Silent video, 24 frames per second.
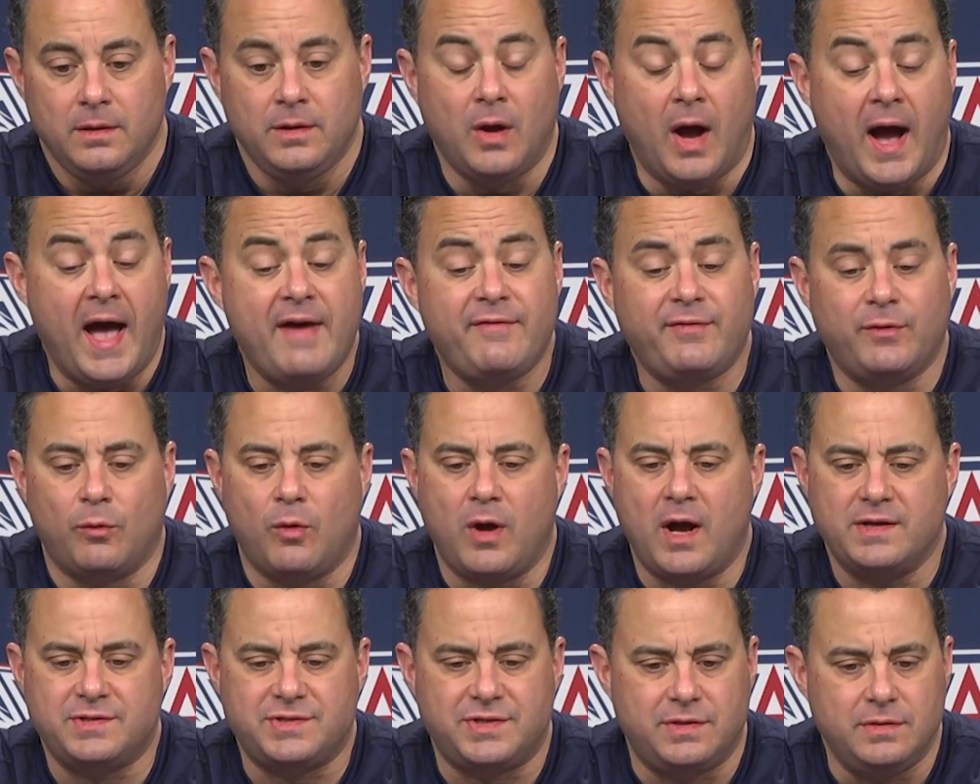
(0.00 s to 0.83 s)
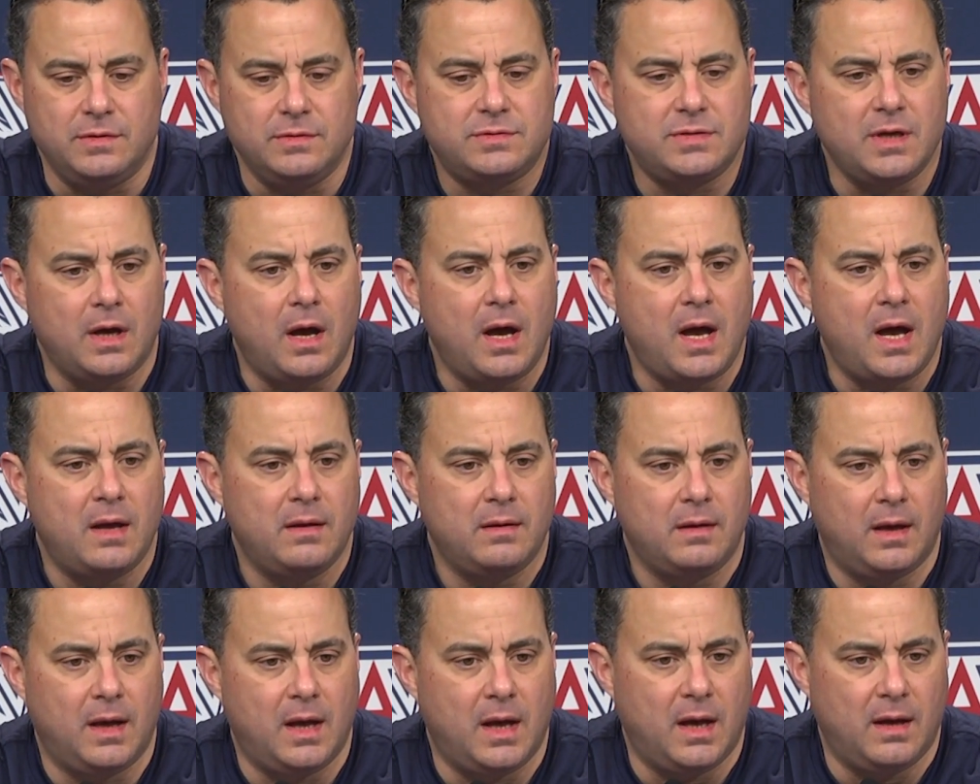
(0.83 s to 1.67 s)
You know, I haven't watched Utah,
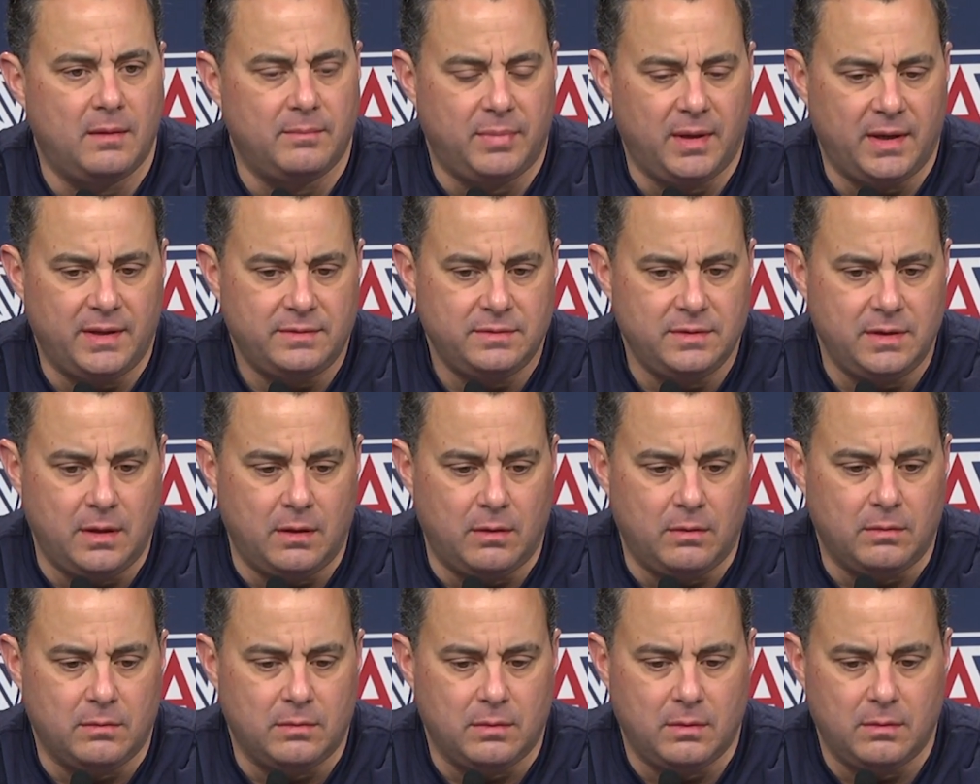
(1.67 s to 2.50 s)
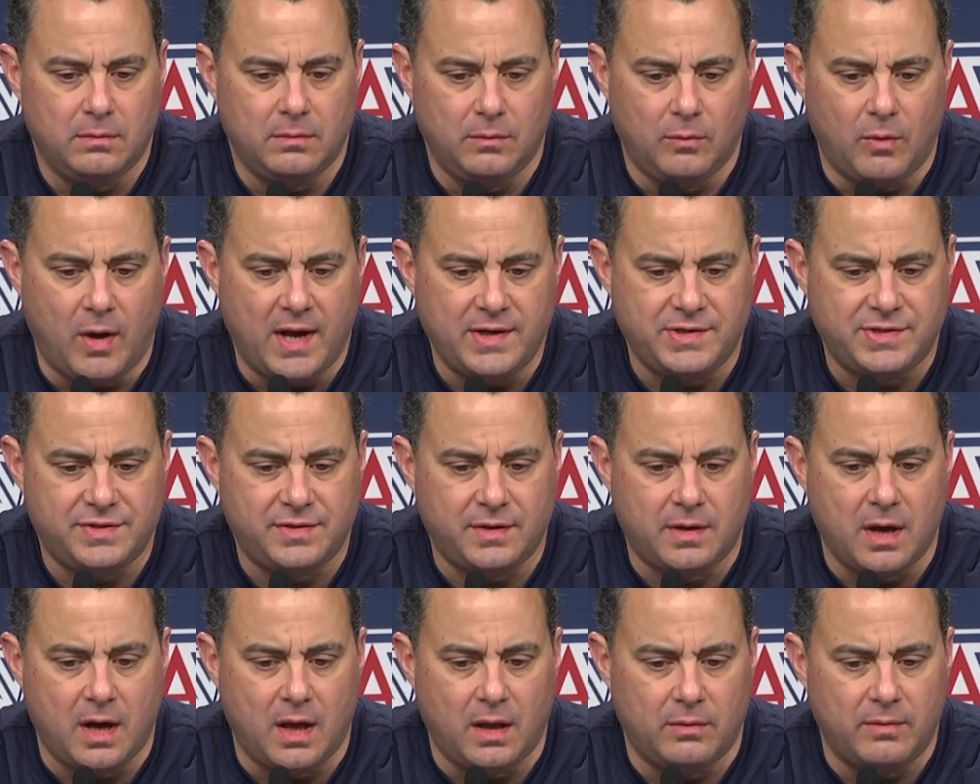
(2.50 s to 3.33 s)
uh, but you know, watched
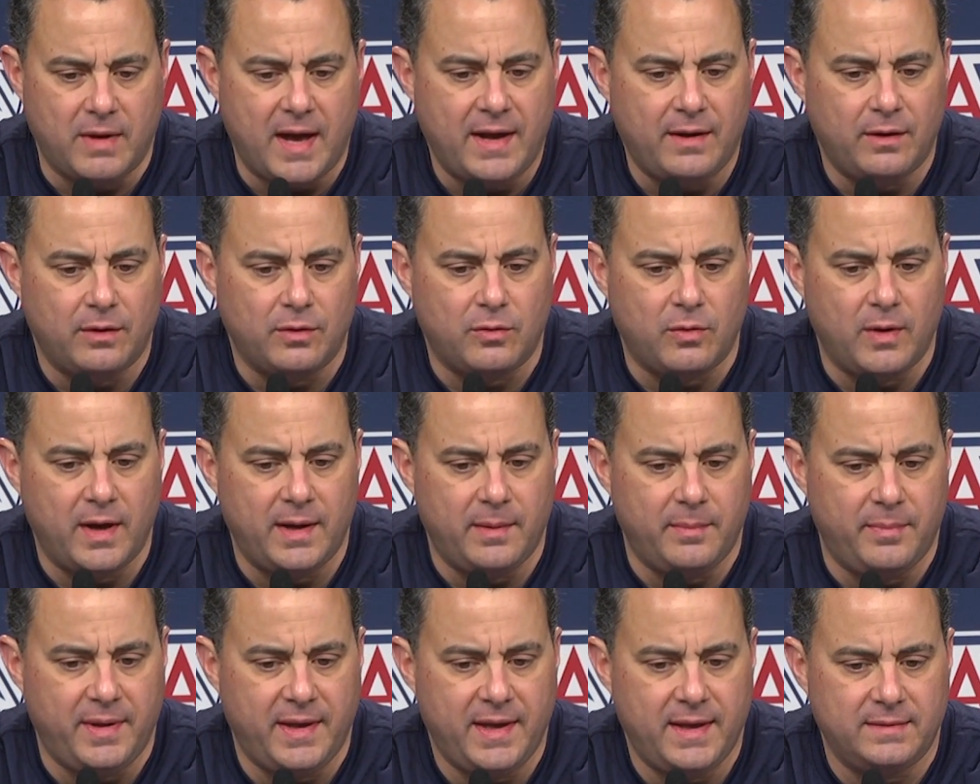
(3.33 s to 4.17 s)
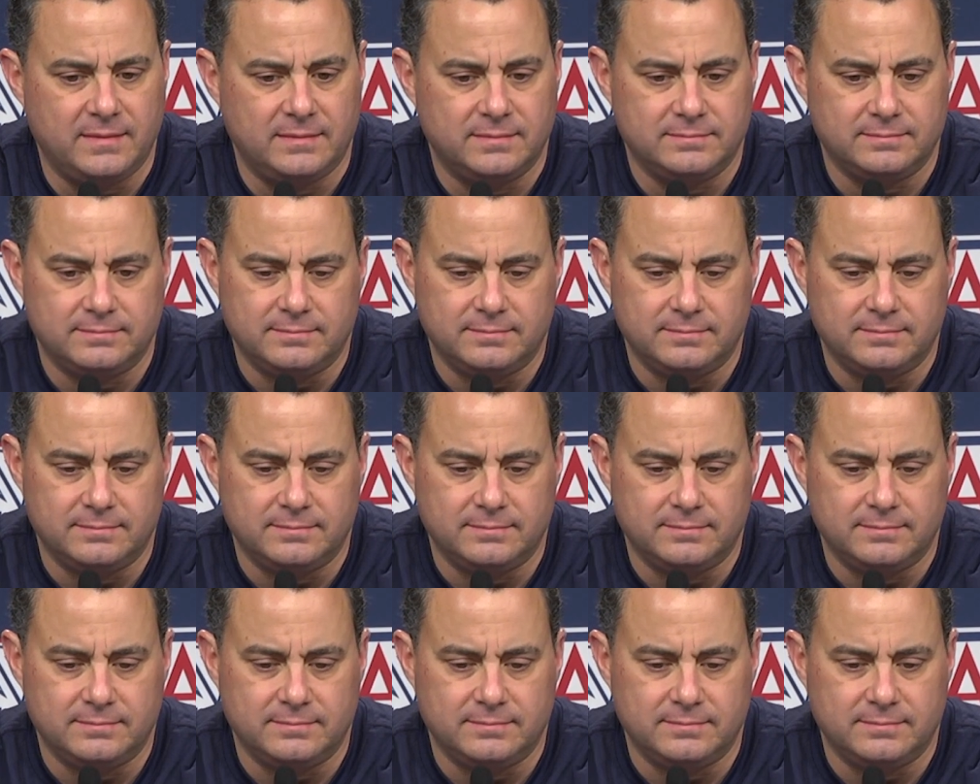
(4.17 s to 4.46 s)
Colorado quite a bit.